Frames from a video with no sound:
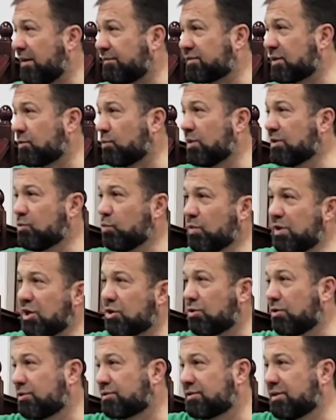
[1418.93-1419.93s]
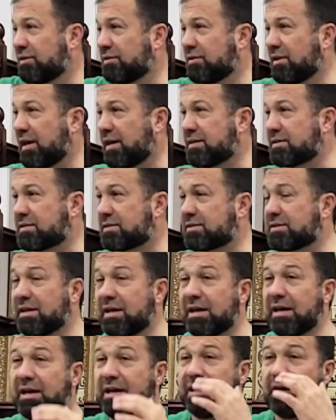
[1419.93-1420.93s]
after 1 week or 10 days,
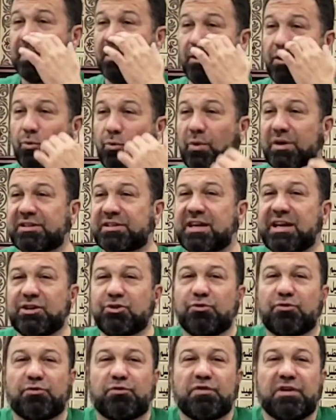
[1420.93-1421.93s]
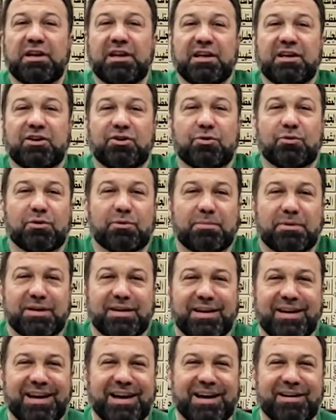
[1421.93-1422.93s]
what kind of feeling you will be
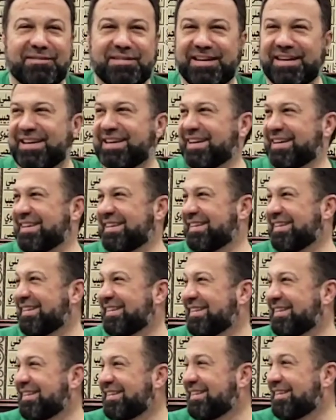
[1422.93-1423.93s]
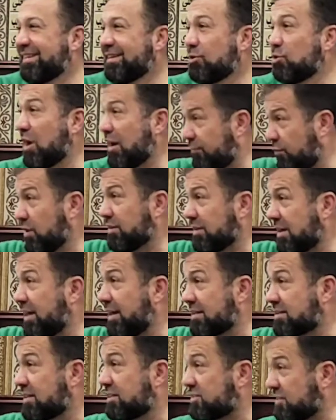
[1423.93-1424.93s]
having? You have won,
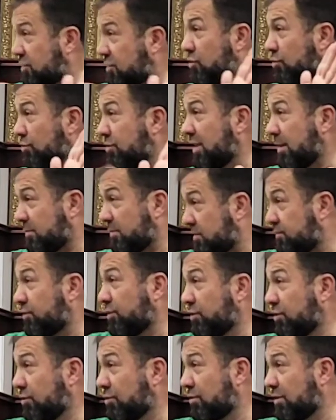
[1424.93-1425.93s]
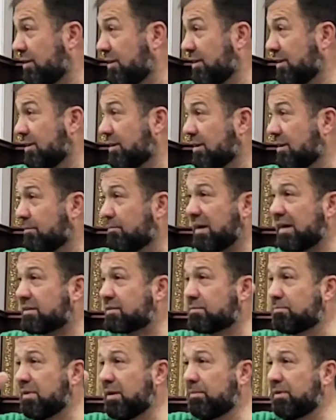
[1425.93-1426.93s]
khalas, it's in your name, it's for you.
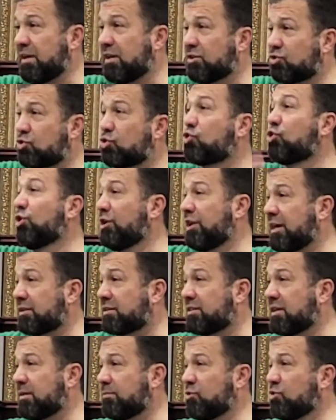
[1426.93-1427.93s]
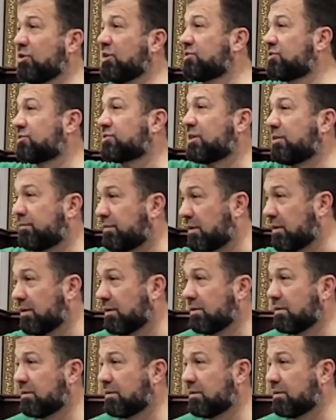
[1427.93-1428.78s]
But maybe to collect them, you need to travel.